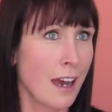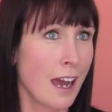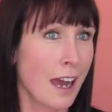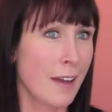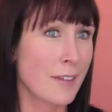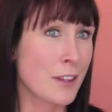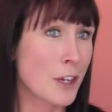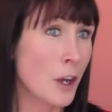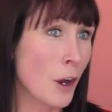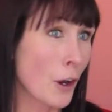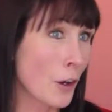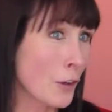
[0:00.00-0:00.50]
And
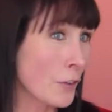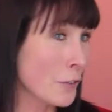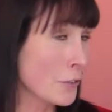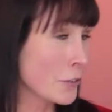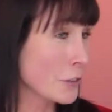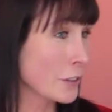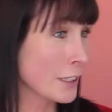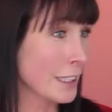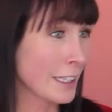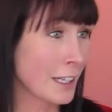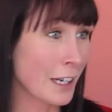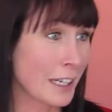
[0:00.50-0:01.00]
then
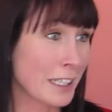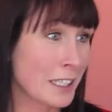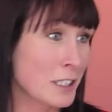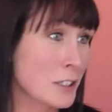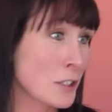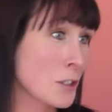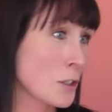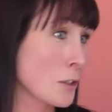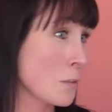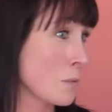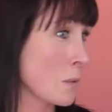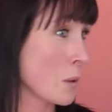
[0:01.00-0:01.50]
hopefully I can
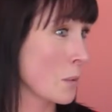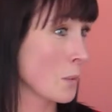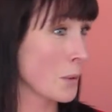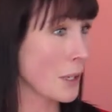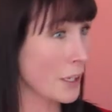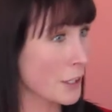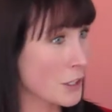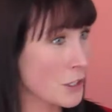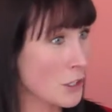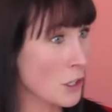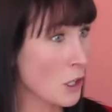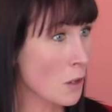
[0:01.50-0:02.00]
do more
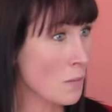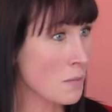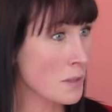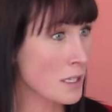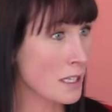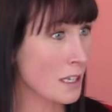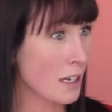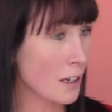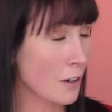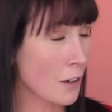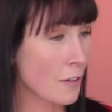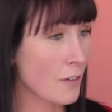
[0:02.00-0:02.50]
workshops.
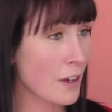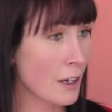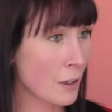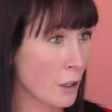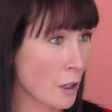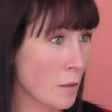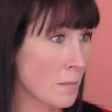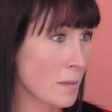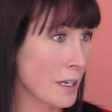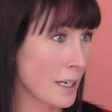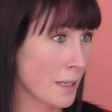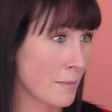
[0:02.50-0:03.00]
I've
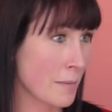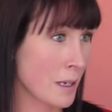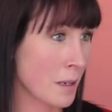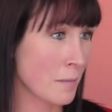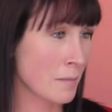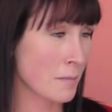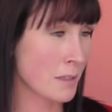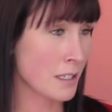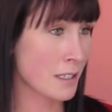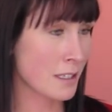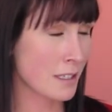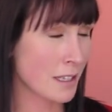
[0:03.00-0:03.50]
got my
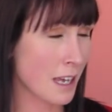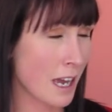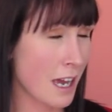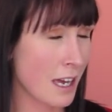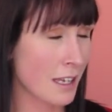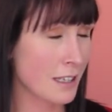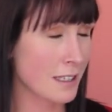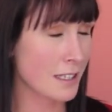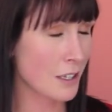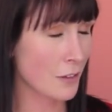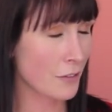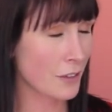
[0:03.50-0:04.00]
mum's
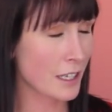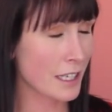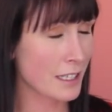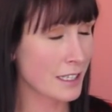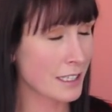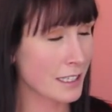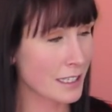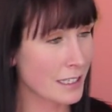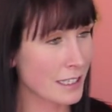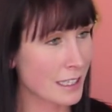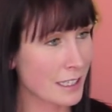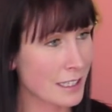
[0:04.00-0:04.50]
self-care
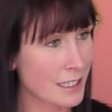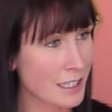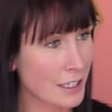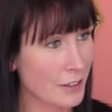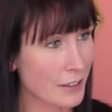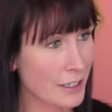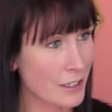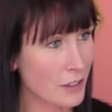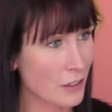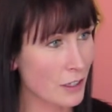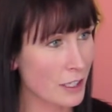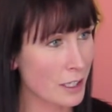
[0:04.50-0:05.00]
success
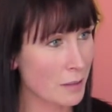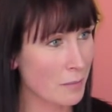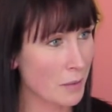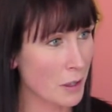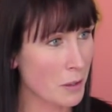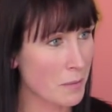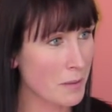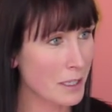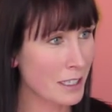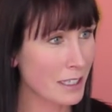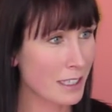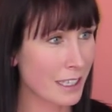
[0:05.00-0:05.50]
series on at the
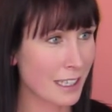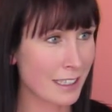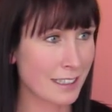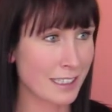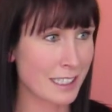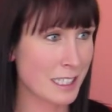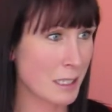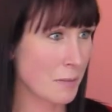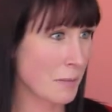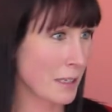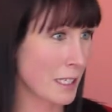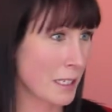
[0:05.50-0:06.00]
moment, and
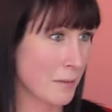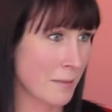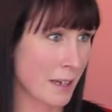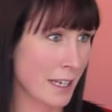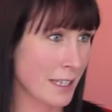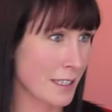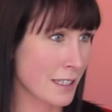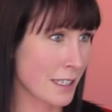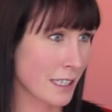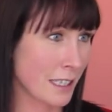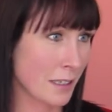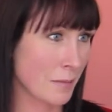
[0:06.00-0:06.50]
that's been
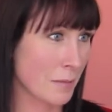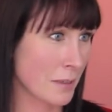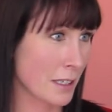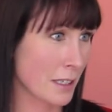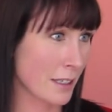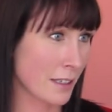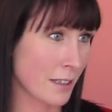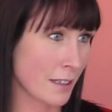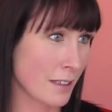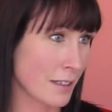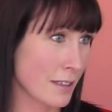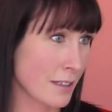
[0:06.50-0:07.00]
amazing
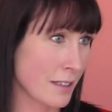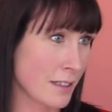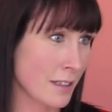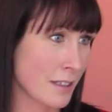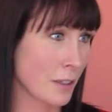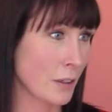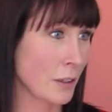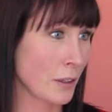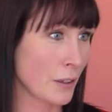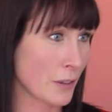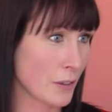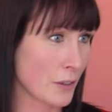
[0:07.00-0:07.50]
because the
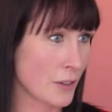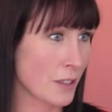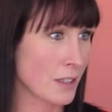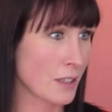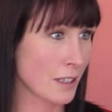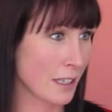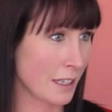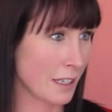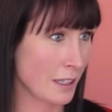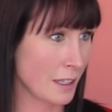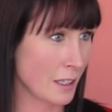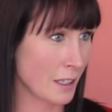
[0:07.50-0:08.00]
girls
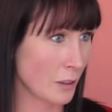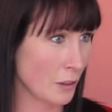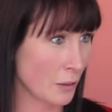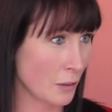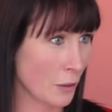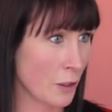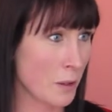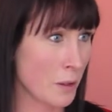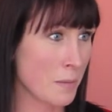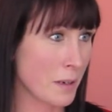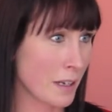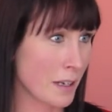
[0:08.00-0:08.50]
in the
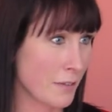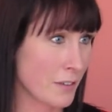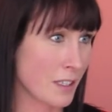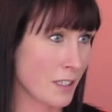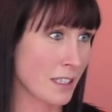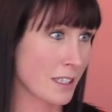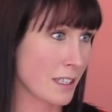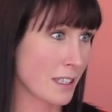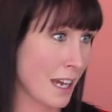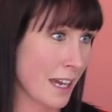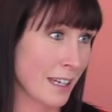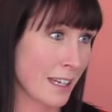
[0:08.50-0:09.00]
group have
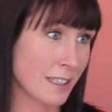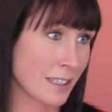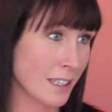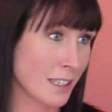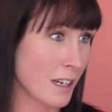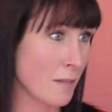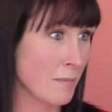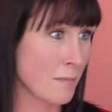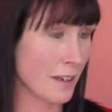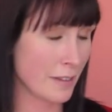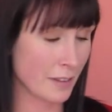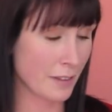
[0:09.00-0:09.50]
just had
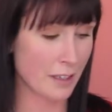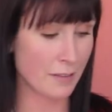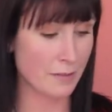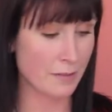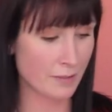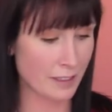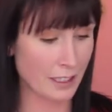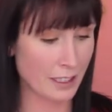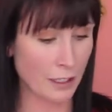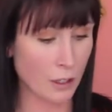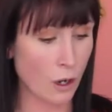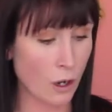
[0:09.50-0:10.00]

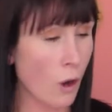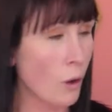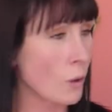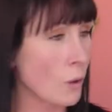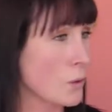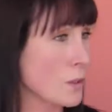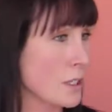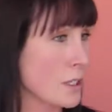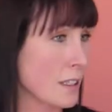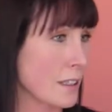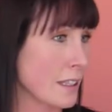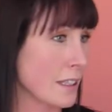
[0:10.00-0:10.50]
their
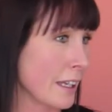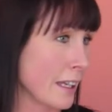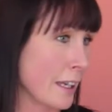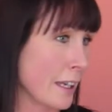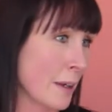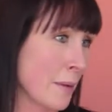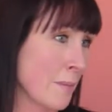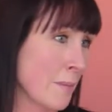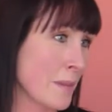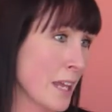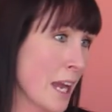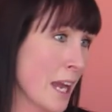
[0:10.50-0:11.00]
goals, and
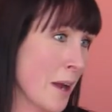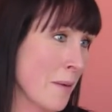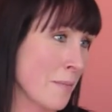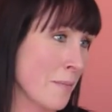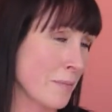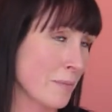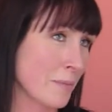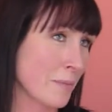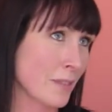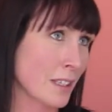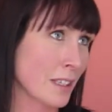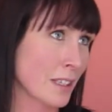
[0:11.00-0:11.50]
their
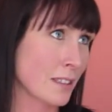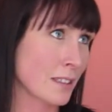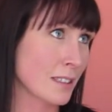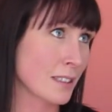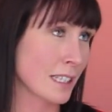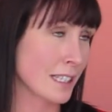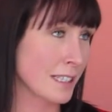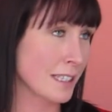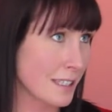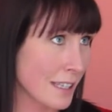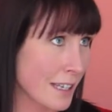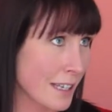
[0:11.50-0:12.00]

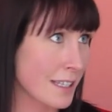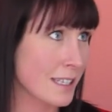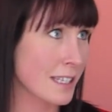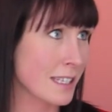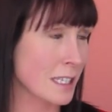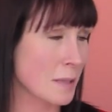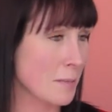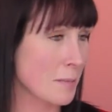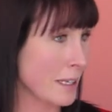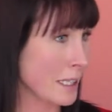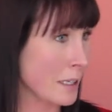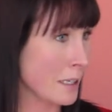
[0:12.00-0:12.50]
success
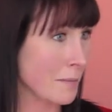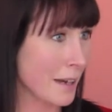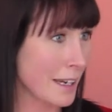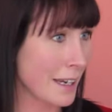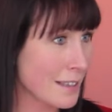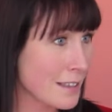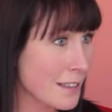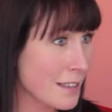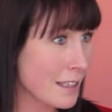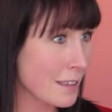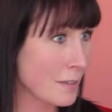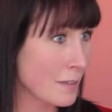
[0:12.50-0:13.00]
has been
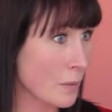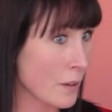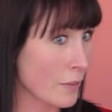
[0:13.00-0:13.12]
amazing.